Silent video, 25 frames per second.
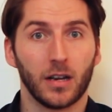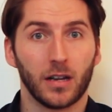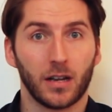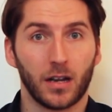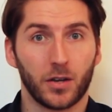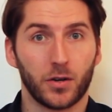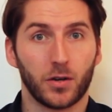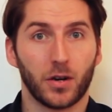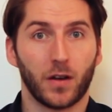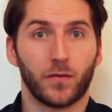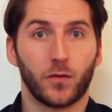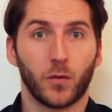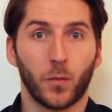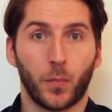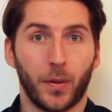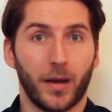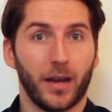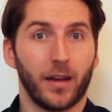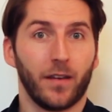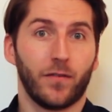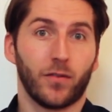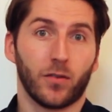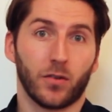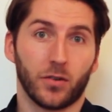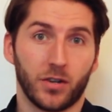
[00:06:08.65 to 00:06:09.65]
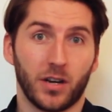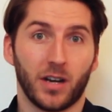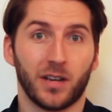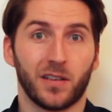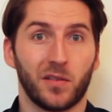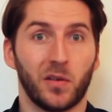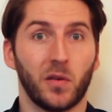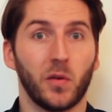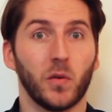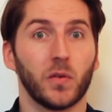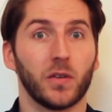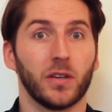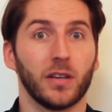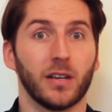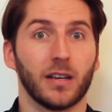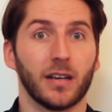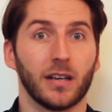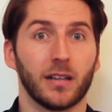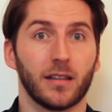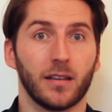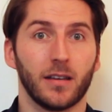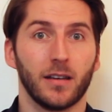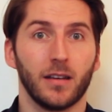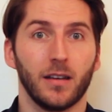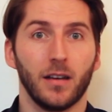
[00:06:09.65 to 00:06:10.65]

that you have to pay for just using it